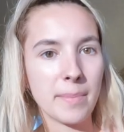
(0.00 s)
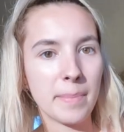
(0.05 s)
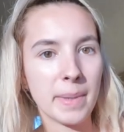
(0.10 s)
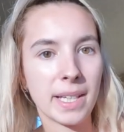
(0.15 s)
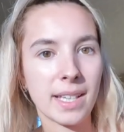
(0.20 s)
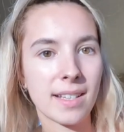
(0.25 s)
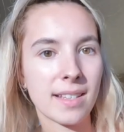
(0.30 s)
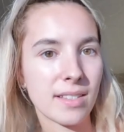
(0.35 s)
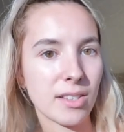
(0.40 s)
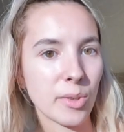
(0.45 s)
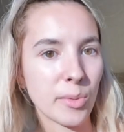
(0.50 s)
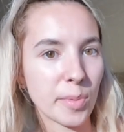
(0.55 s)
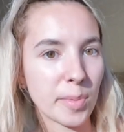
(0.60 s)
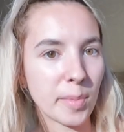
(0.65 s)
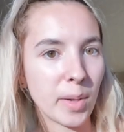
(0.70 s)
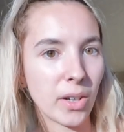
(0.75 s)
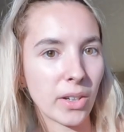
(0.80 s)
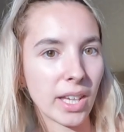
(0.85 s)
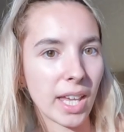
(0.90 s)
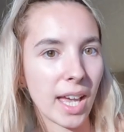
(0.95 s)
the biggest
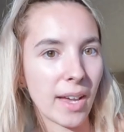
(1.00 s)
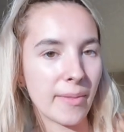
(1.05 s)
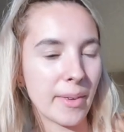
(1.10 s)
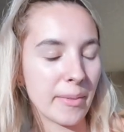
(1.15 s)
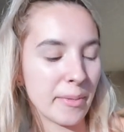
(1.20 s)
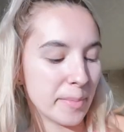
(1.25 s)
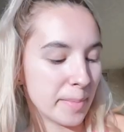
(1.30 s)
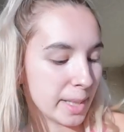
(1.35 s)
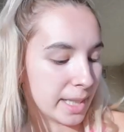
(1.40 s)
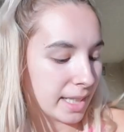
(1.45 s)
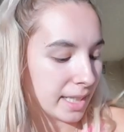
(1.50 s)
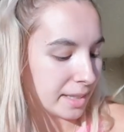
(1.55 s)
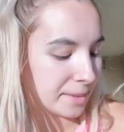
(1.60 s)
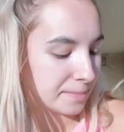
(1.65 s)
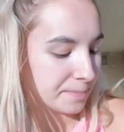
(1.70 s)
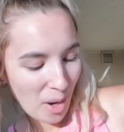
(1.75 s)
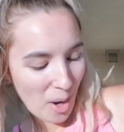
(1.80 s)
supermarket I've ever been in.